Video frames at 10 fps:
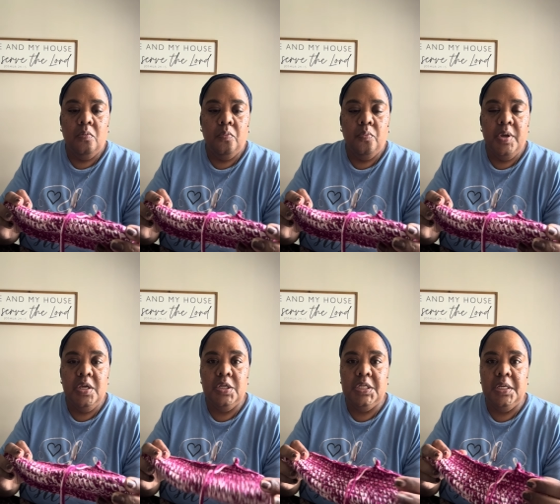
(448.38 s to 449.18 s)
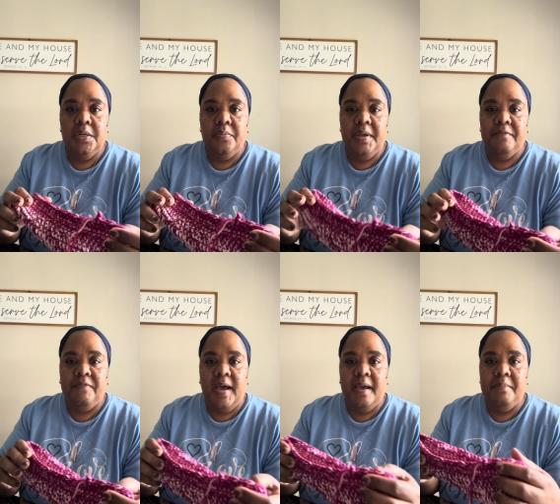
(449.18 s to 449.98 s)
when you're dealing with
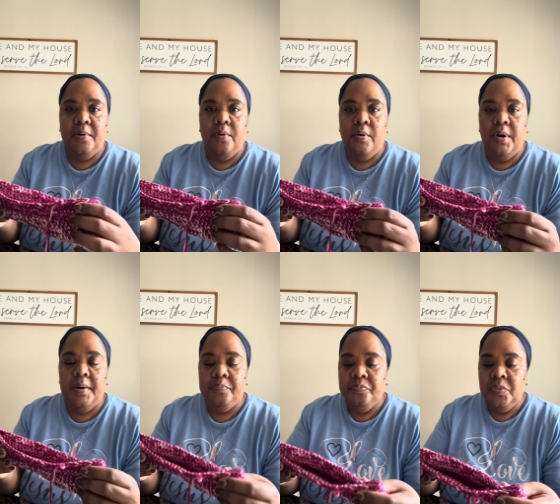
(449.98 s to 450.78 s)
fiber art,